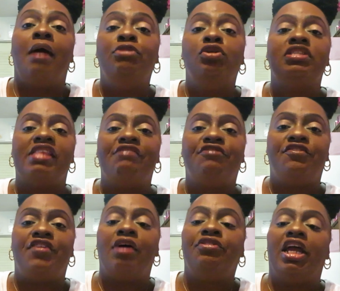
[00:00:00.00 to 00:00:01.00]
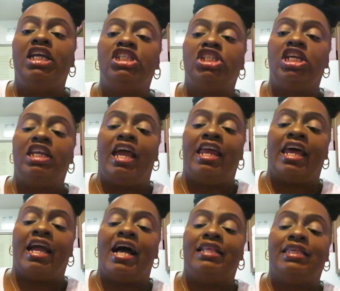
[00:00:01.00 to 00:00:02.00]
I'm using that for foundation, and
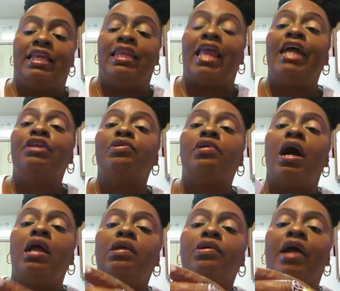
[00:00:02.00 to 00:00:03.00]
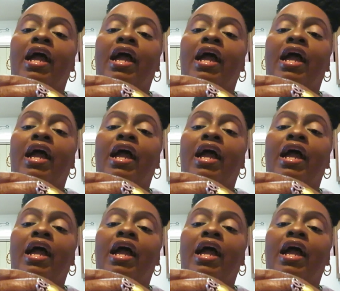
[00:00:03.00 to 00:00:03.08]
I got the lighter color.